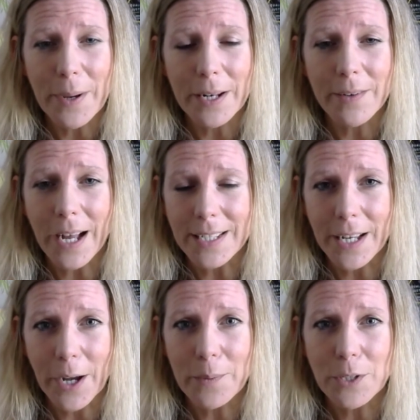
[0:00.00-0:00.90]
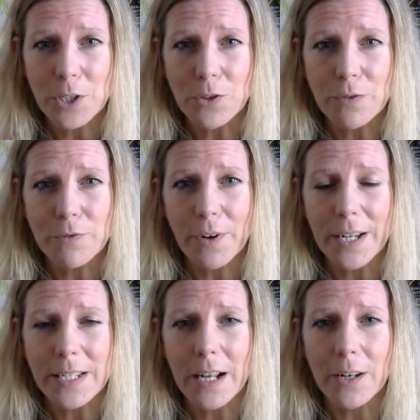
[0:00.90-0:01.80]
and I hope the children
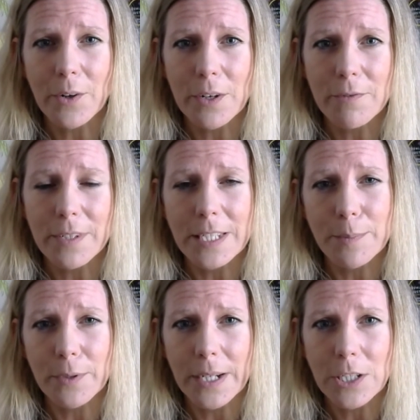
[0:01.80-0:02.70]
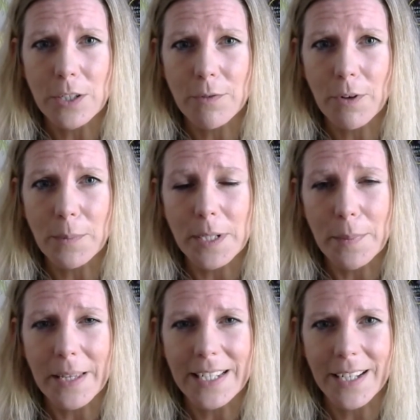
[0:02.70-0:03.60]
find a lot of inspiration from some
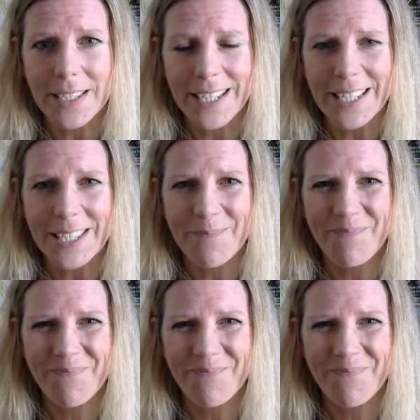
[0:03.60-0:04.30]
of these ideas.